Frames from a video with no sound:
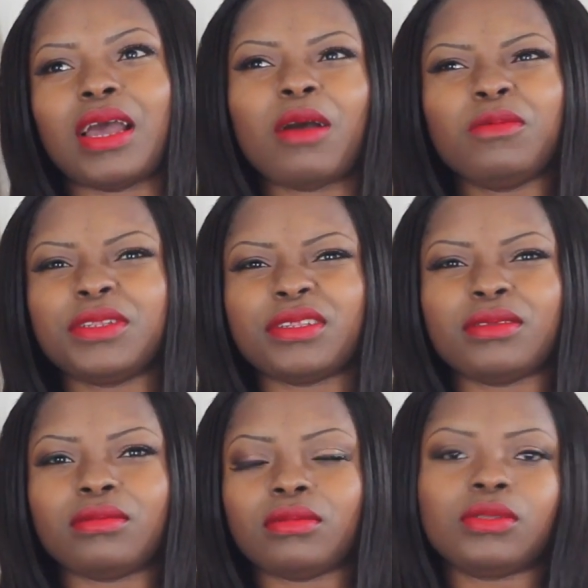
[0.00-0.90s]
I
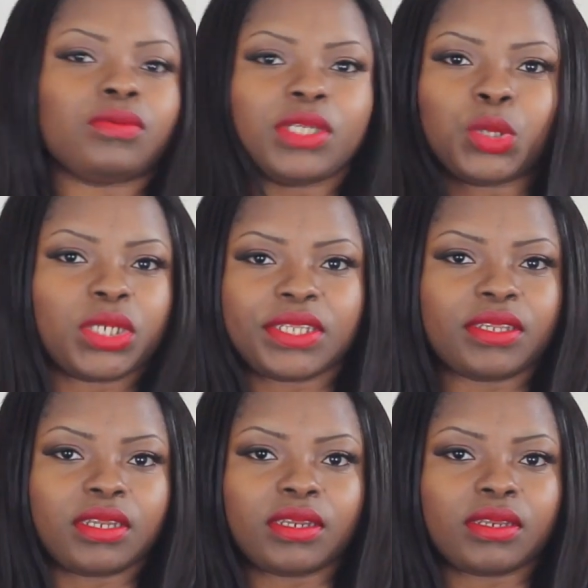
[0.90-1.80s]
wasn't too
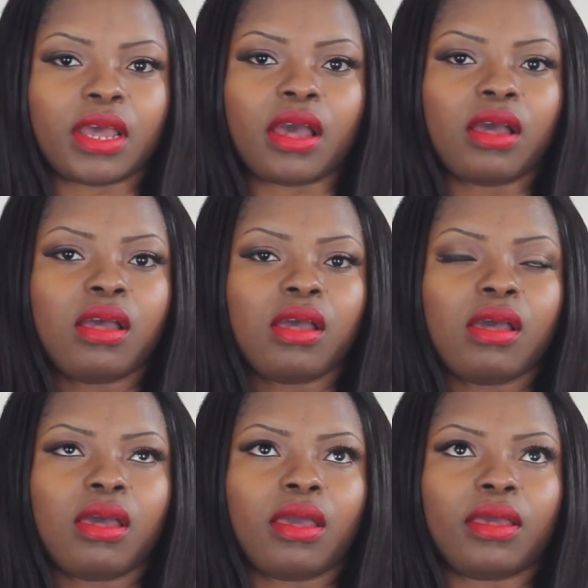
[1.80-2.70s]
interested in that.
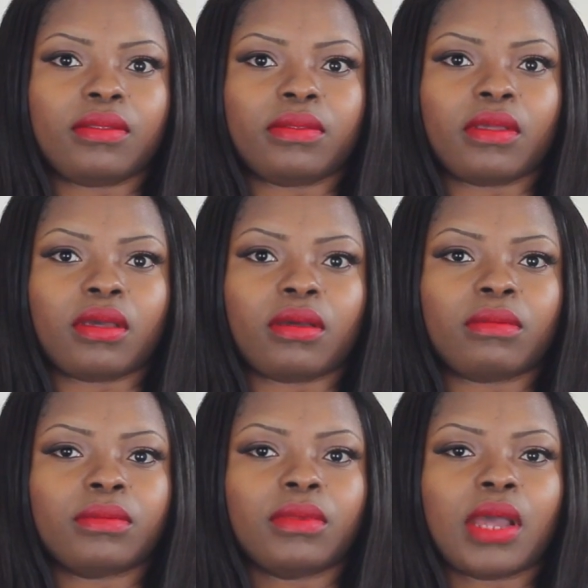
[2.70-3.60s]
And uh,
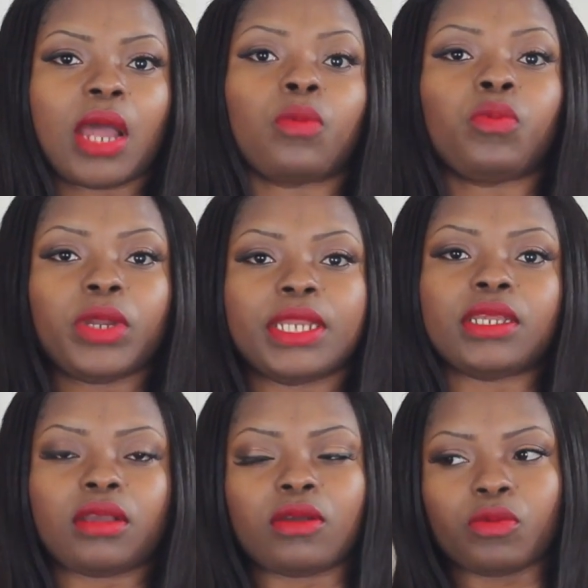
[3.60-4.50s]
I
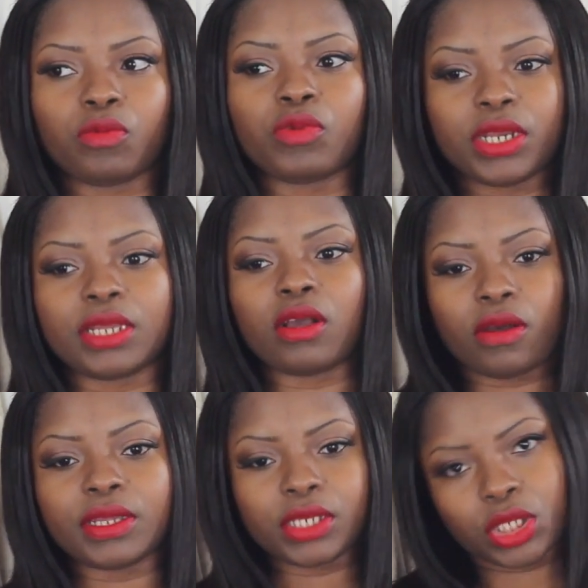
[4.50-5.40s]
really, really
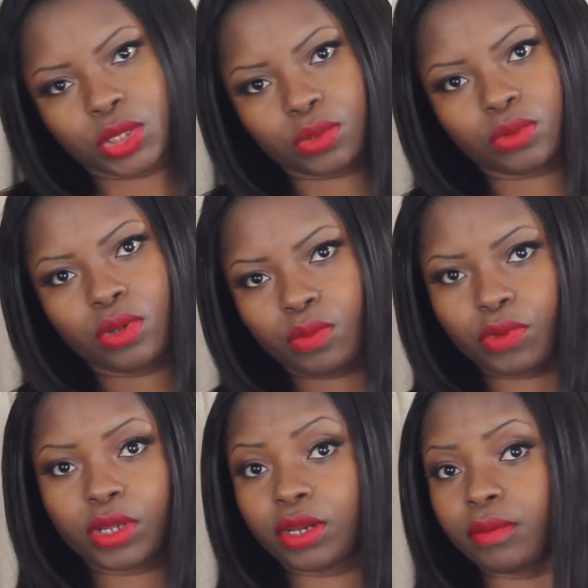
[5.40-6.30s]
got into
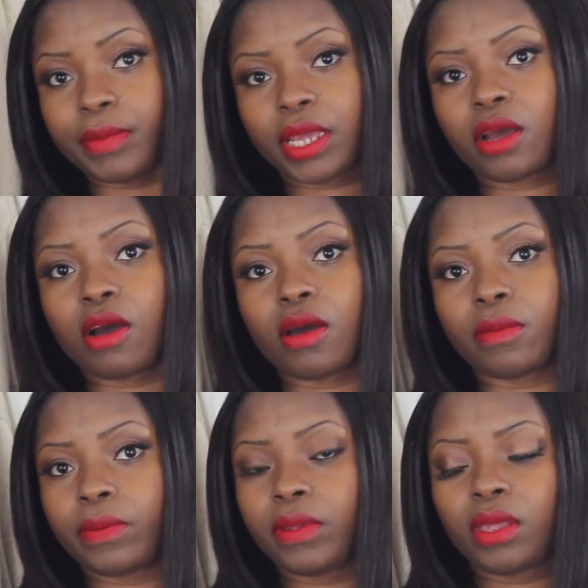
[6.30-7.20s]
putting on makeup